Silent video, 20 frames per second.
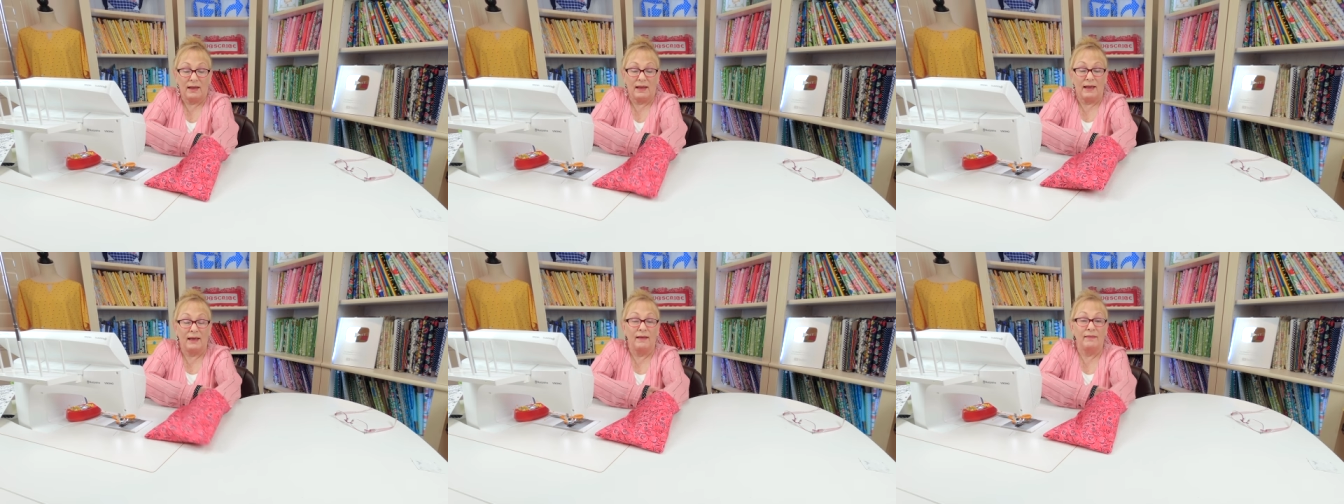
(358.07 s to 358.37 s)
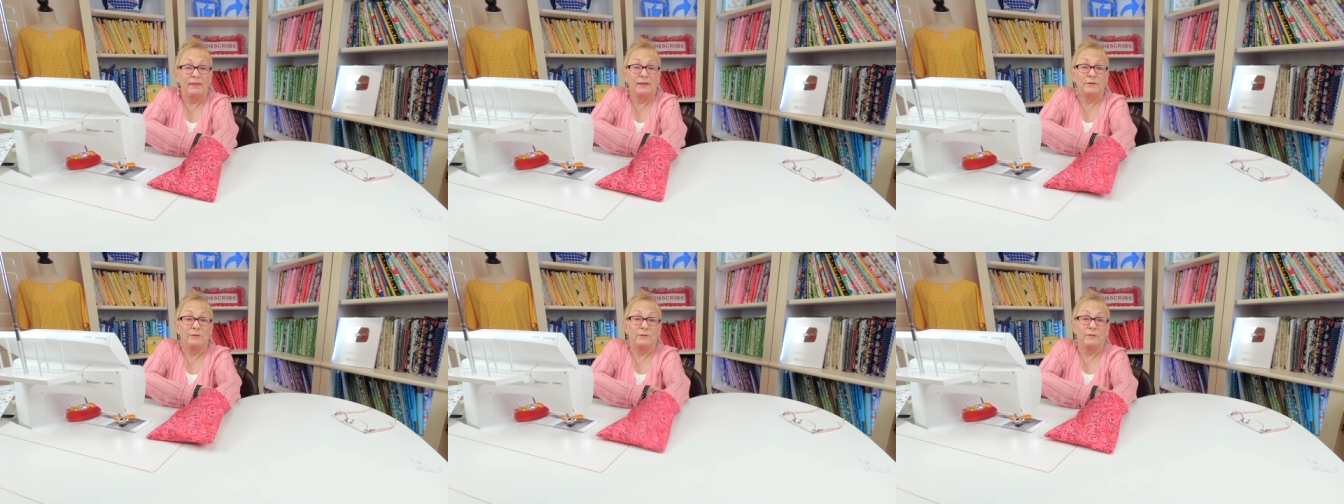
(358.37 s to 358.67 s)

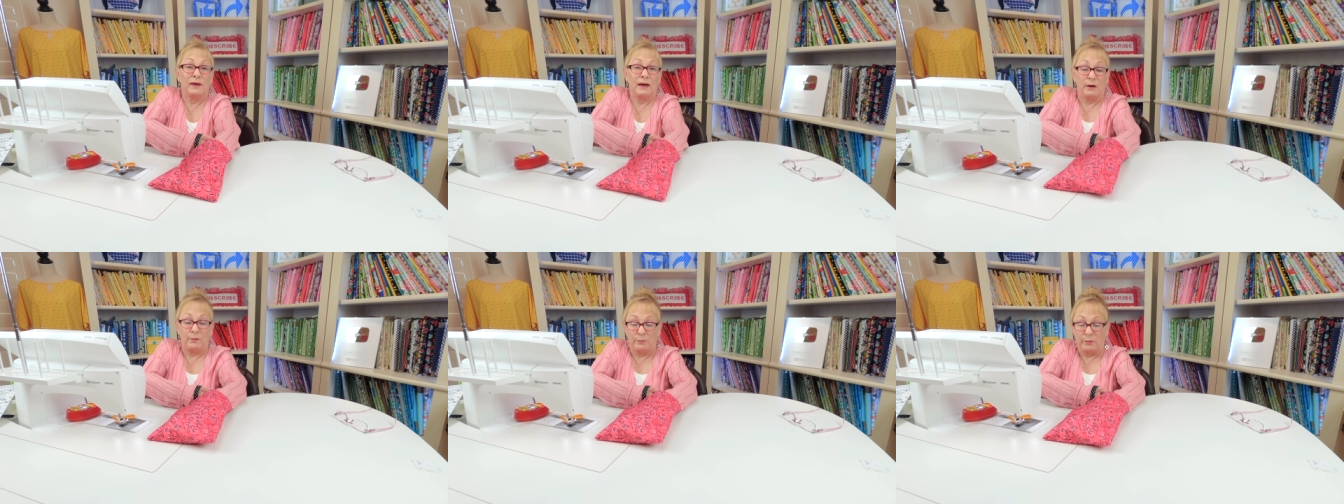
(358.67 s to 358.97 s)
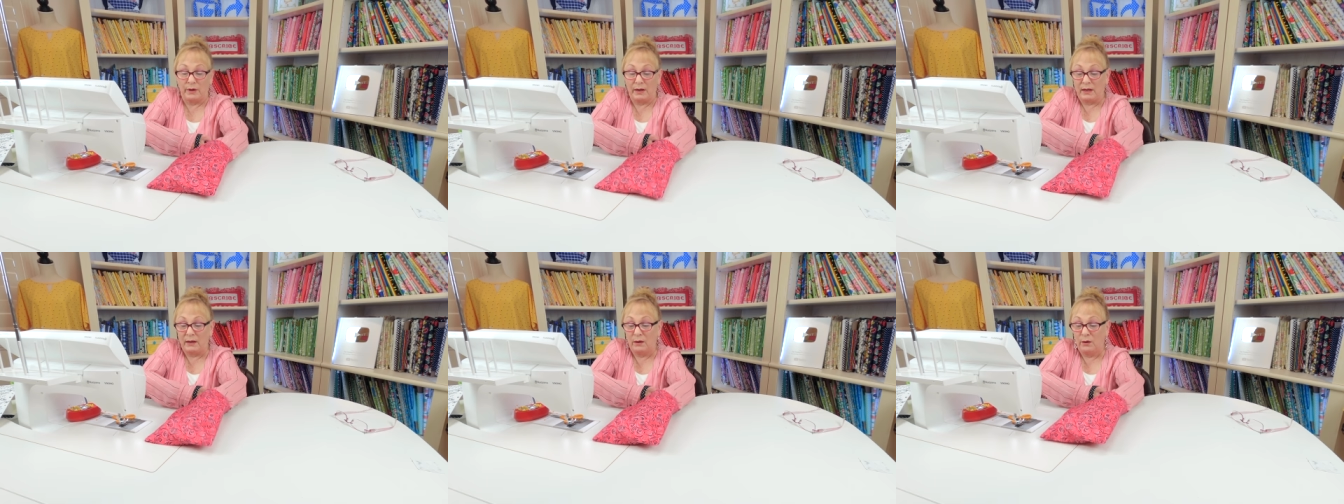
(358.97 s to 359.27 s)
and the
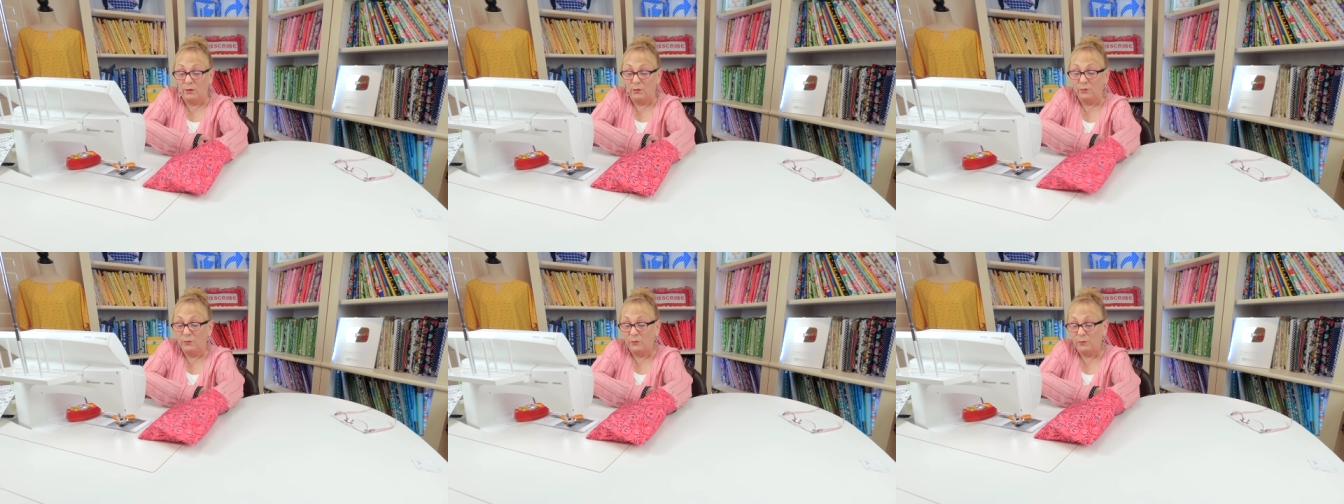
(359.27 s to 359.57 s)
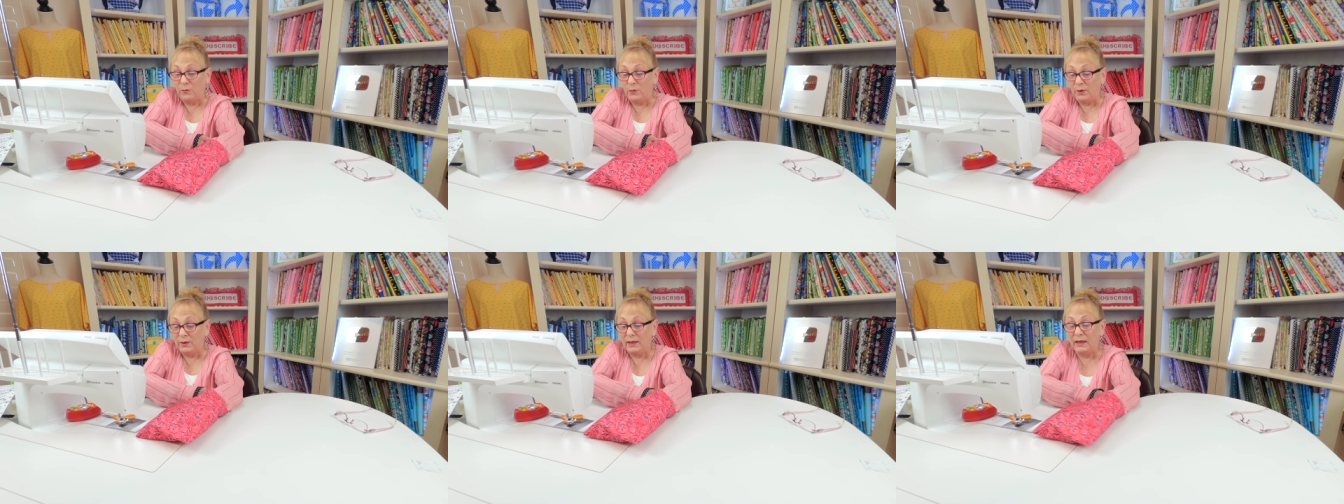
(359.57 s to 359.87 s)
fabric
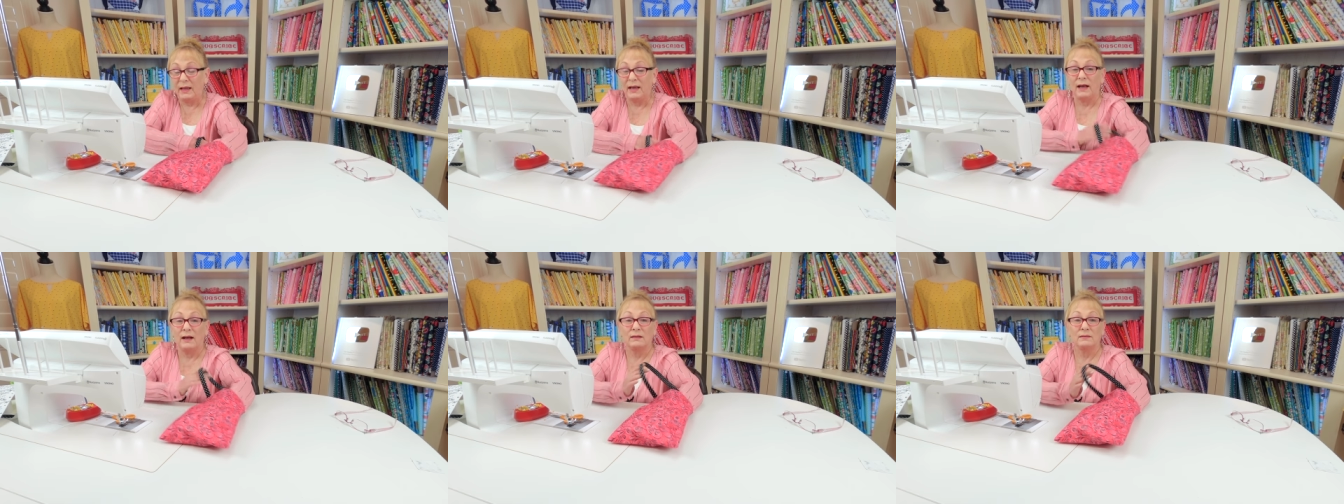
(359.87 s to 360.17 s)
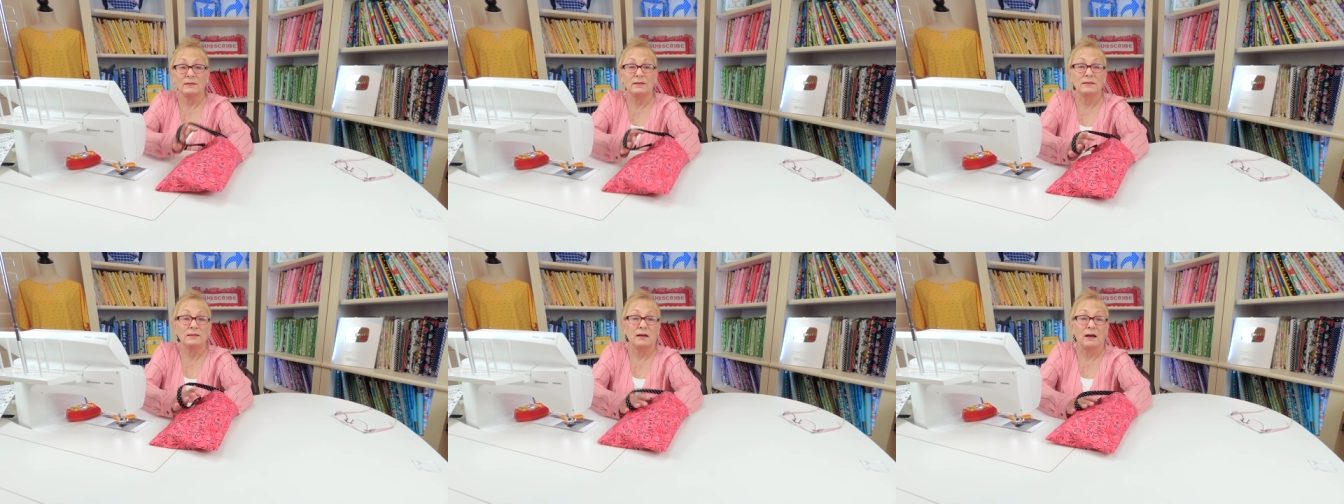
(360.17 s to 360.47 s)
for the
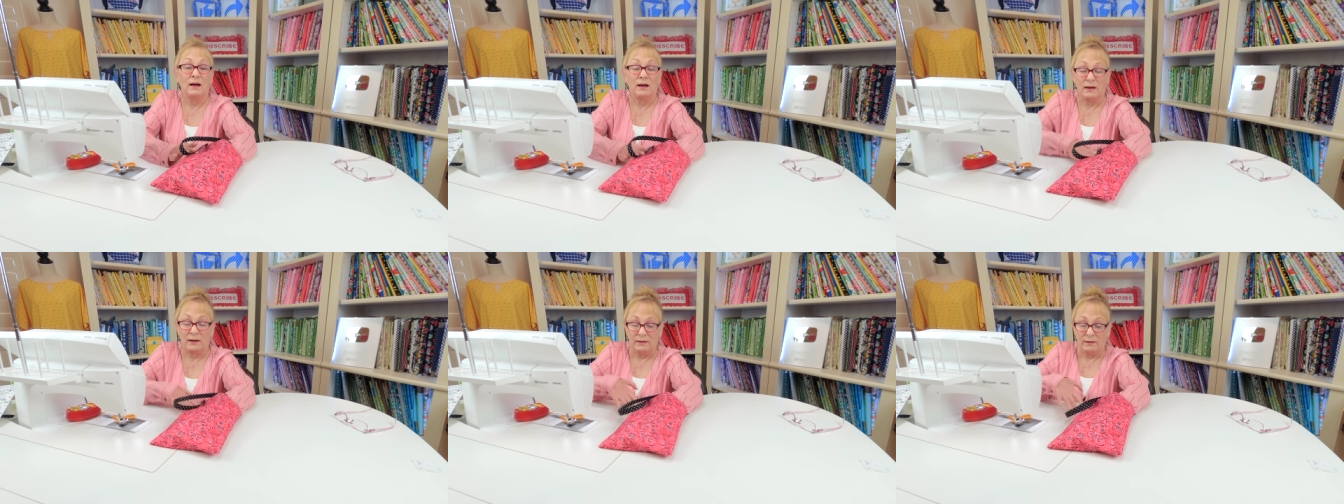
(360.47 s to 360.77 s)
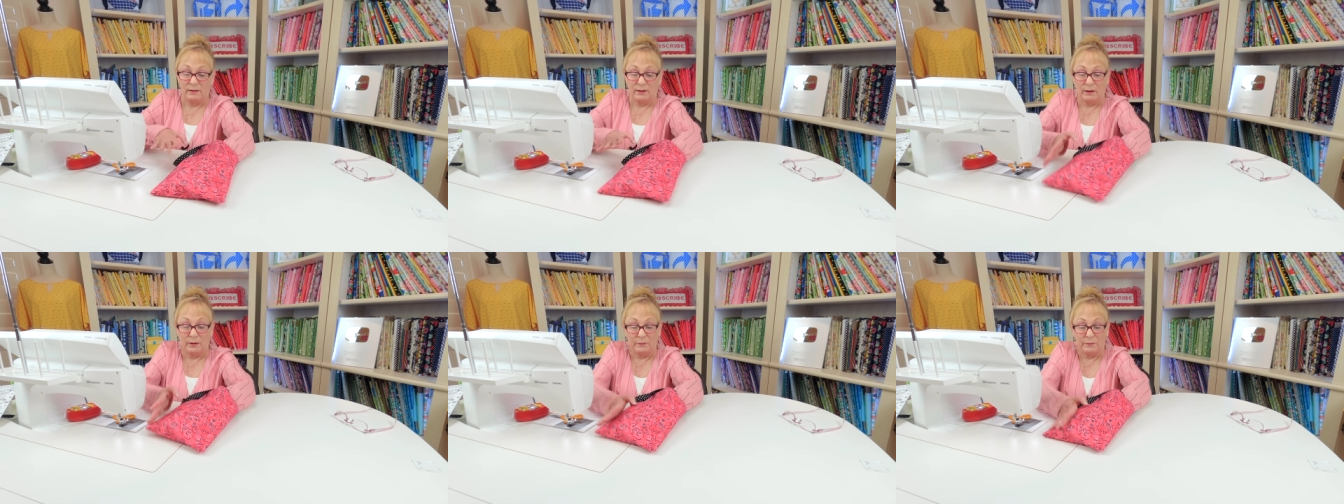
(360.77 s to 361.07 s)
outside